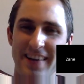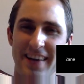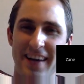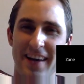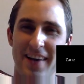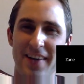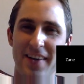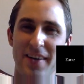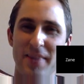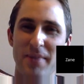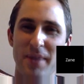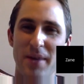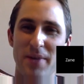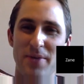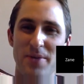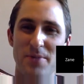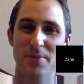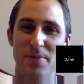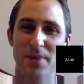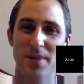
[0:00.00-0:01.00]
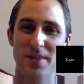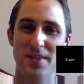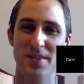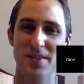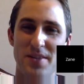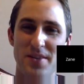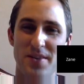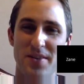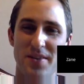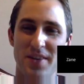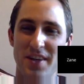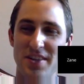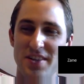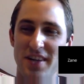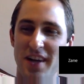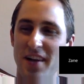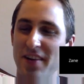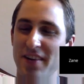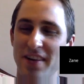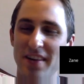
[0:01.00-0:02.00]
I don't think mine was price
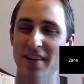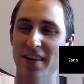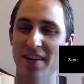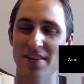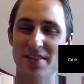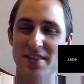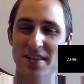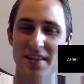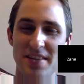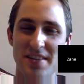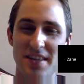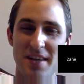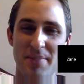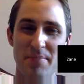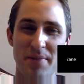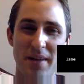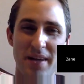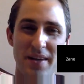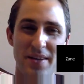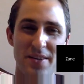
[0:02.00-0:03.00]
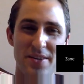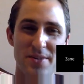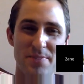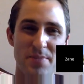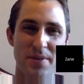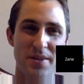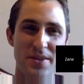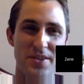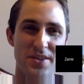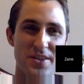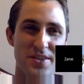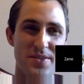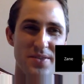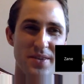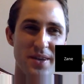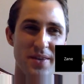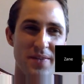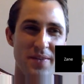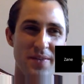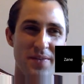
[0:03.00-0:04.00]
discrimination. I don't think that was the example I used, but it's just what
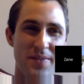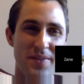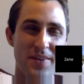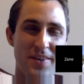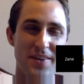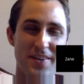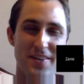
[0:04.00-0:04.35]
I remember.